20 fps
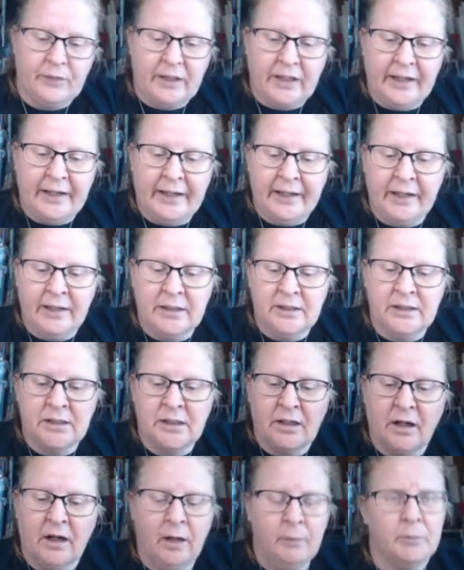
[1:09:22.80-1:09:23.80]
and
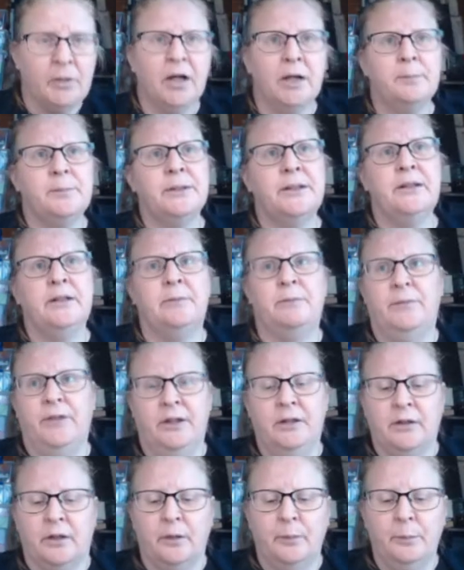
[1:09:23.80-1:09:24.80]
I might be, you
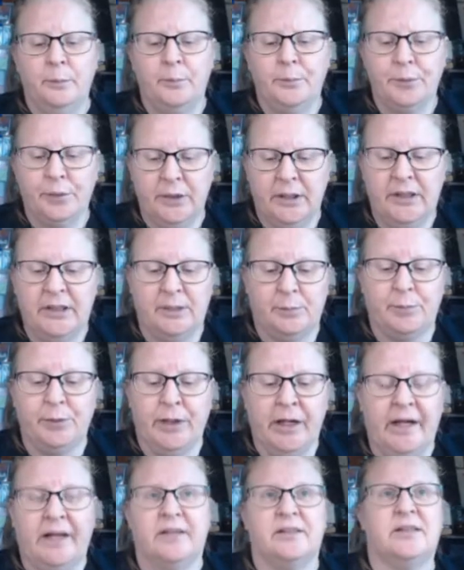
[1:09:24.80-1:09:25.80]
know, pretty
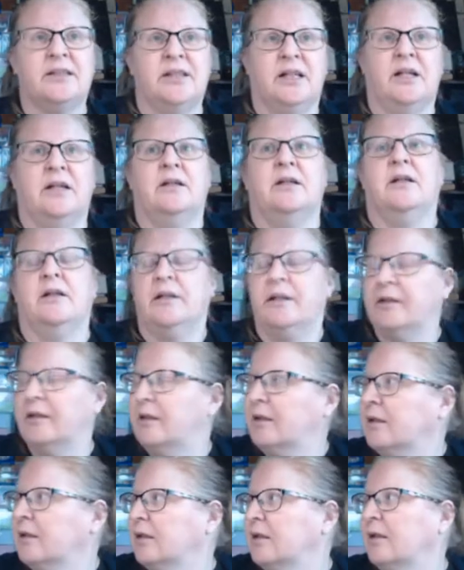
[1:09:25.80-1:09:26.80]
depressed and kind of
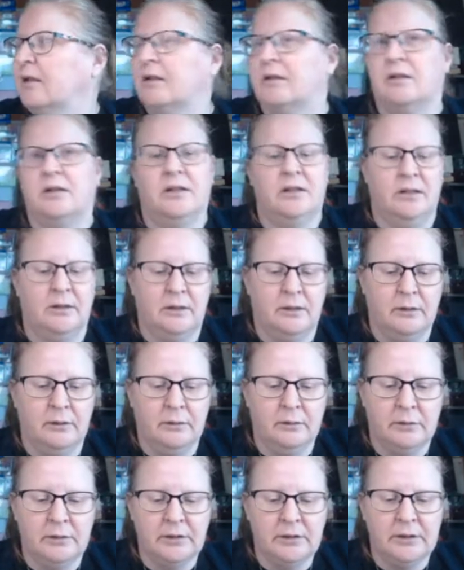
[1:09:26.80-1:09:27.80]
thinking, oh, you know,
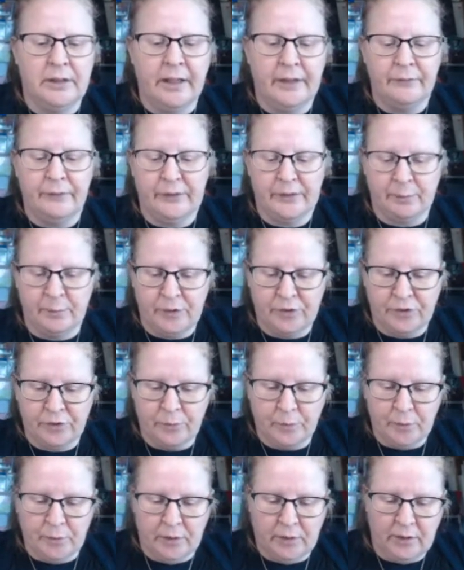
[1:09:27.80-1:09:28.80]
life is
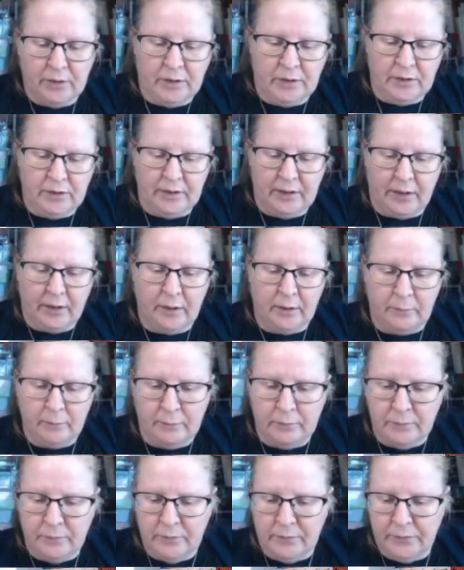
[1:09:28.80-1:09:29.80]
miserable,
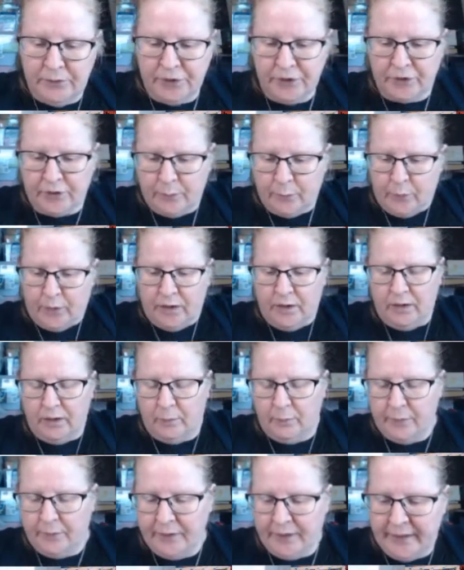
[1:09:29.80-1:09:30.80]
I'm just a
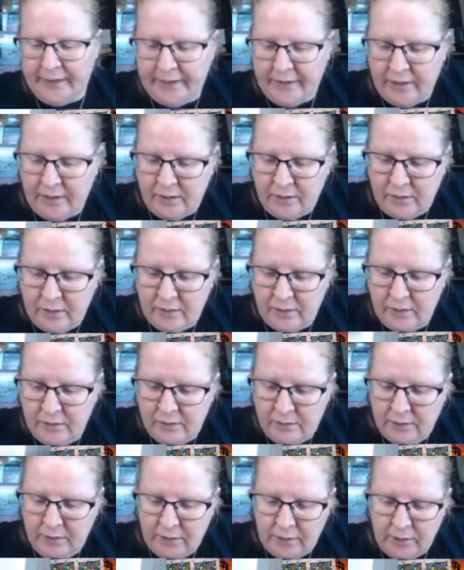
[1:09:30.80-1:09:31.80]
worm, and,
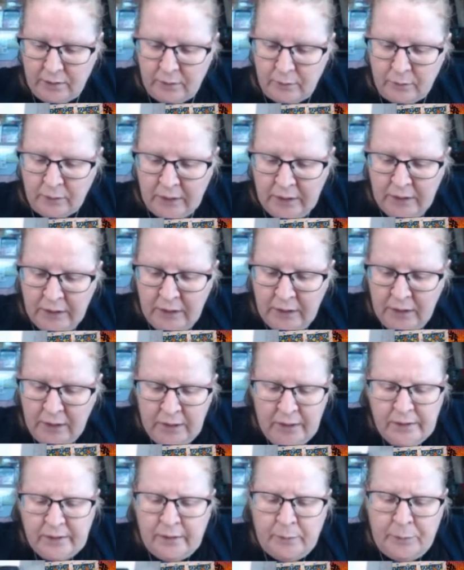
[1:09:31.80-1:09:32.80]
you know,
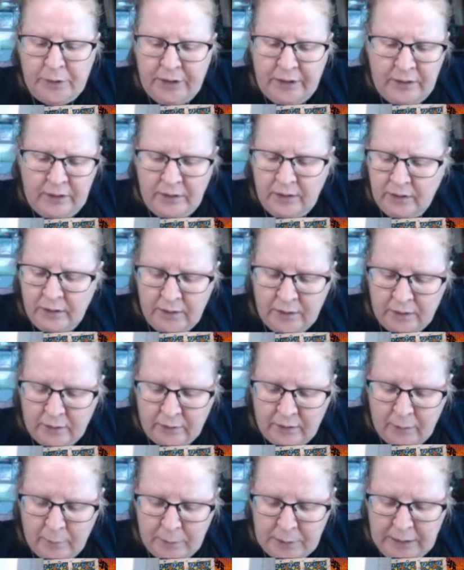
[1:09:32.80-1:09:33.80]
somebody, you know,
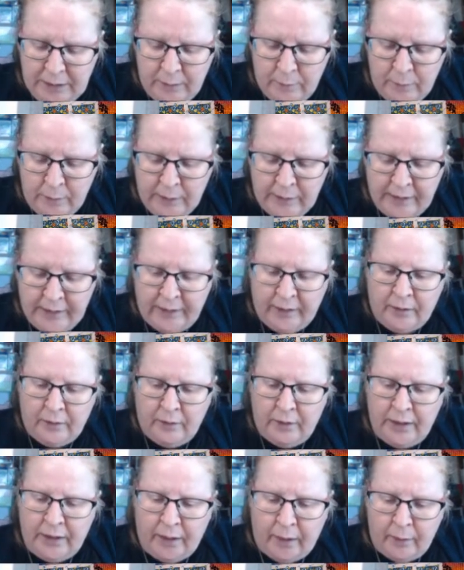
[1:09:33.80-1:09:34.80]
come and eat me now,
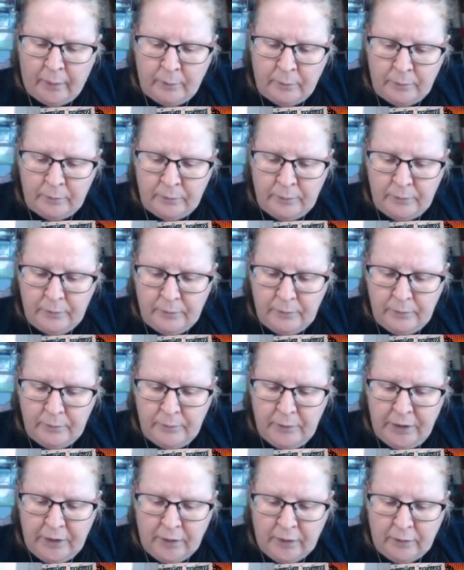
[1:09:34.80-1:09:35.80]
I'm,
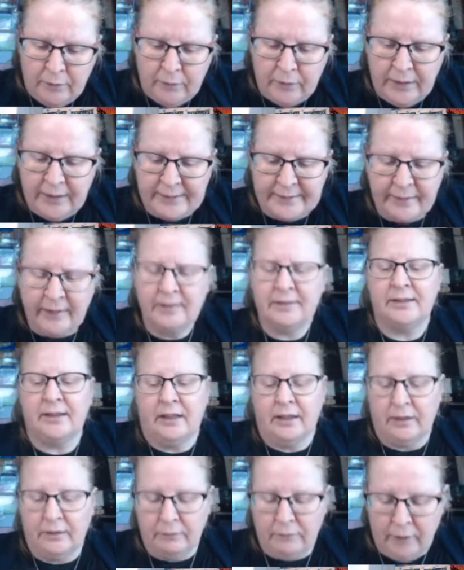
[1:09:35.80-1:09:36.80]
you know, a sad
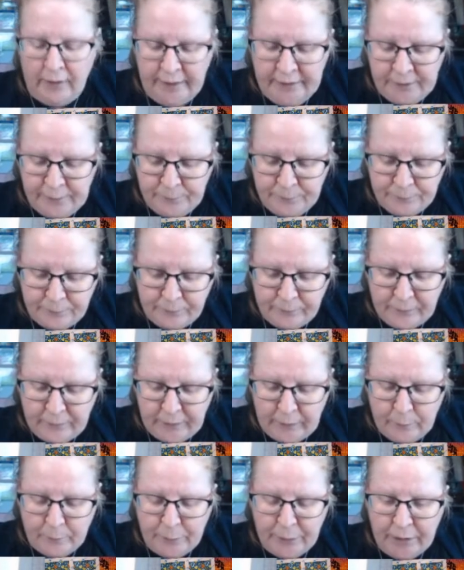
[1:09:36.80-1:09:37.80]
sack, right?
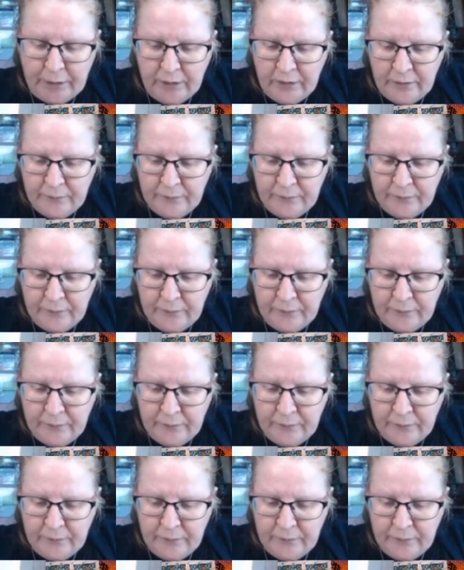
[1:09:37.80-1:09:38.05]
But